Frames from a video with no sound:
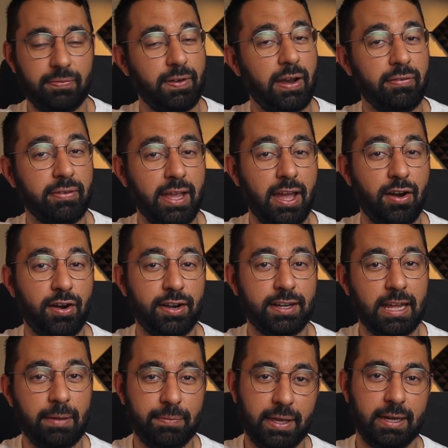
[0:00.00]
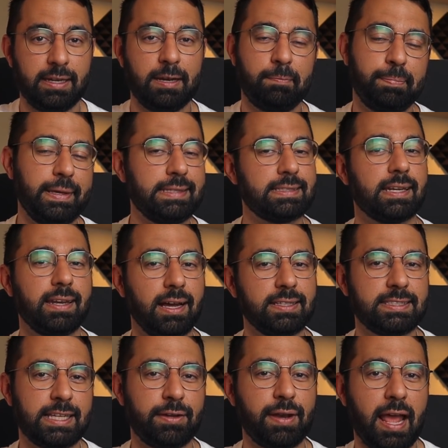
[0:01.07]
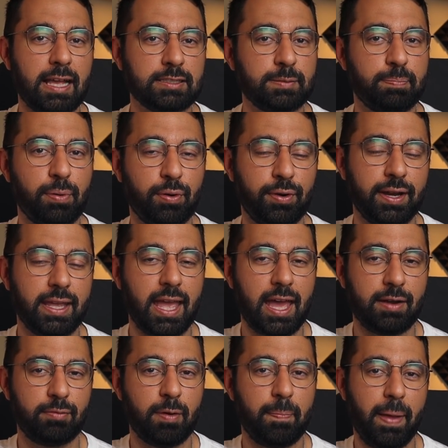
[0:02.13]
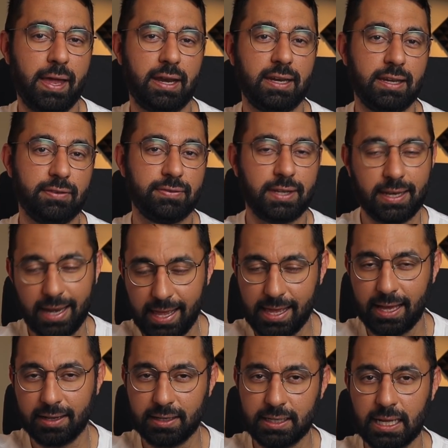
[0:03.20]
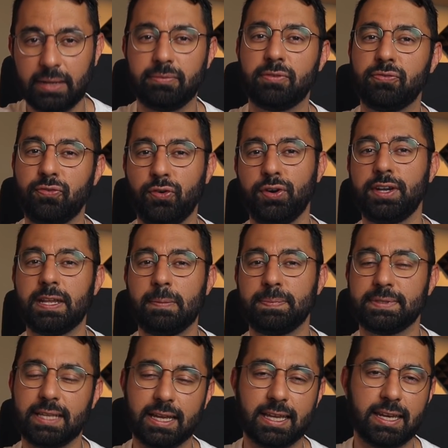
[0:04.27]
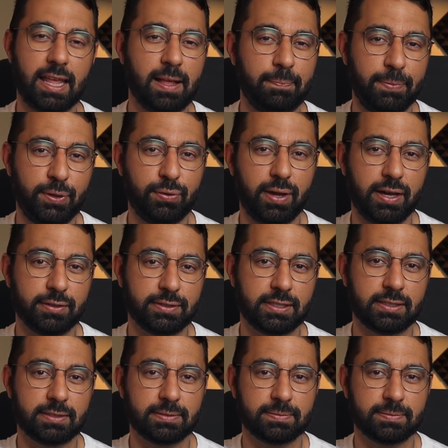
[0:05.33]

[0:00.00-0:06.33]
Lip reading: you're having a hard time getting your beats to not sound as boring and repetitive, today I'm going to cover 4 tips that can help you out.